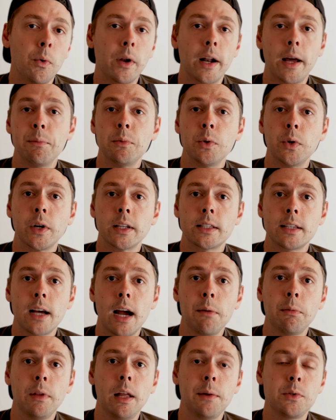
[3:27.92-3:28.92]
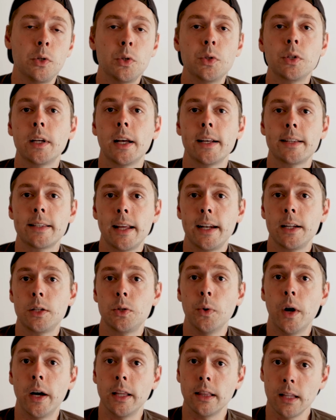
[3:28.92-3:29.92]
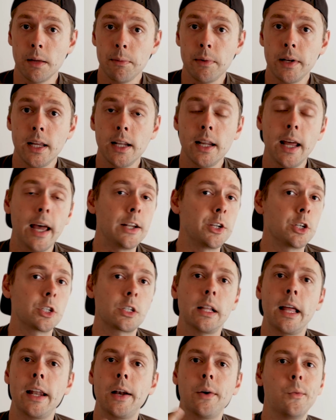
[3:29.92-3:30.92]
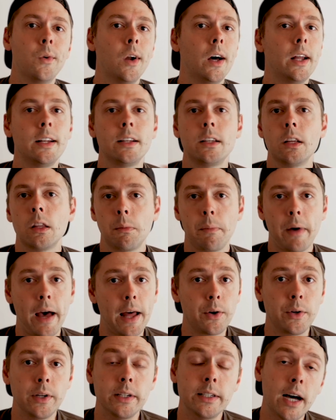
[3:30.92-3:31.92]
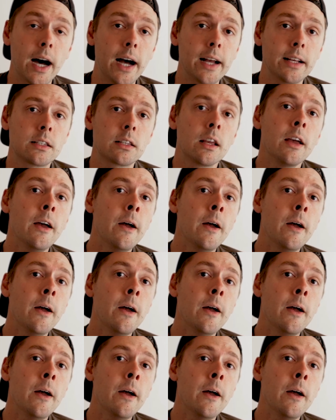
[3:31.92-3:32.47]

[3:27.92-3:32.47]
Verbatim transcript: When I'm doing a time lapse, usually I set it to unlimited and just let it run until the battery dies.